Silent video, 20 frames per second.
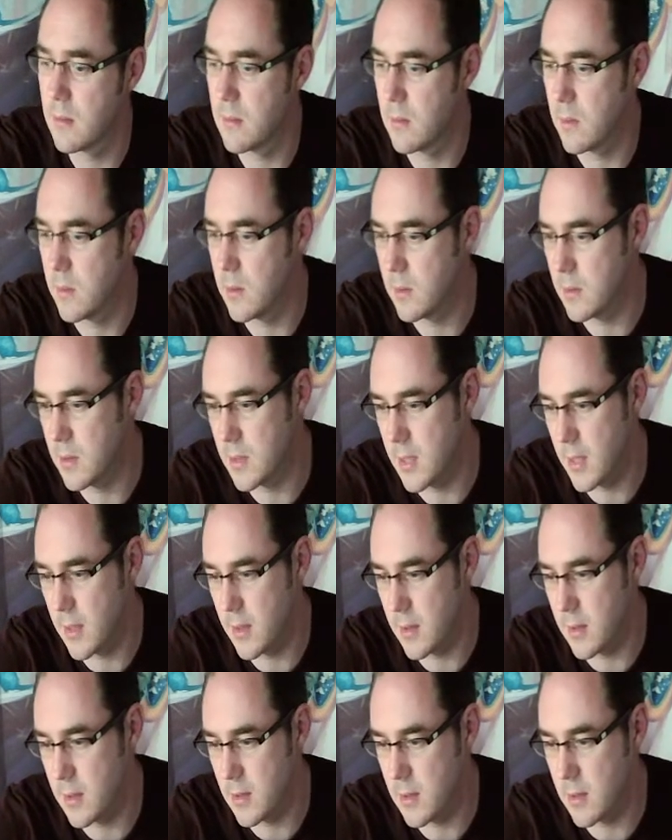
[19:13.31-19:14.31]
We're on
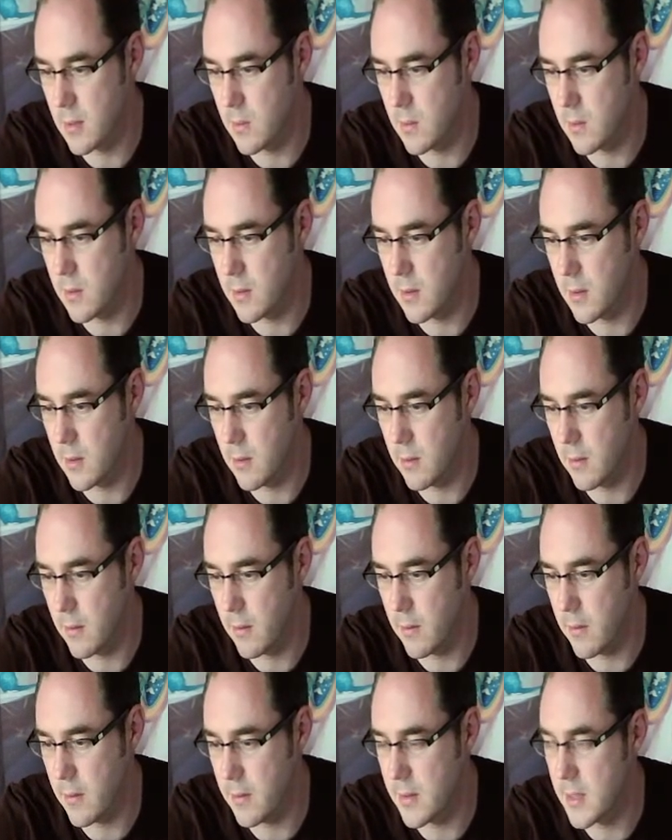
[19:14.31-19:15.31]
6. 1, 2, 3,
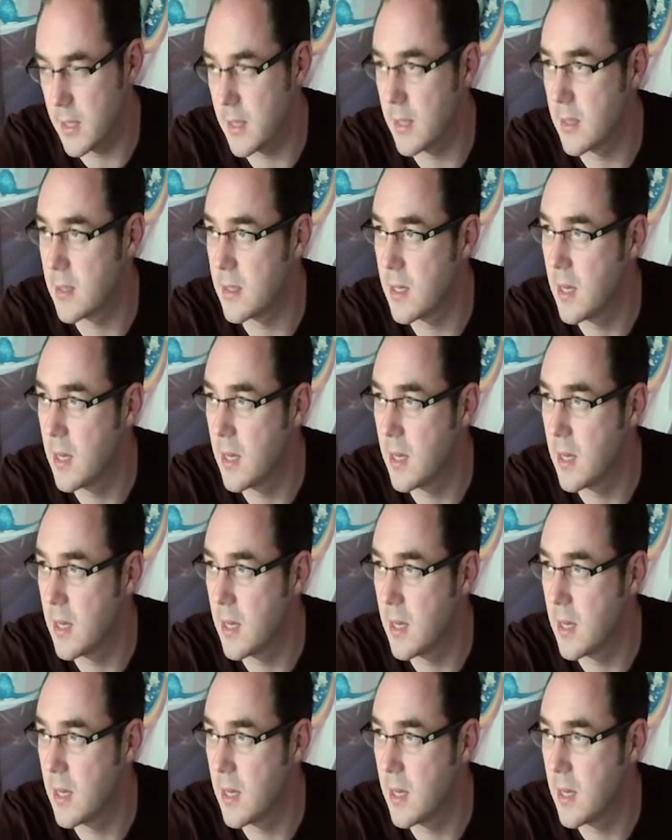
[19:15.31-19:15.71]
4, 5, 6.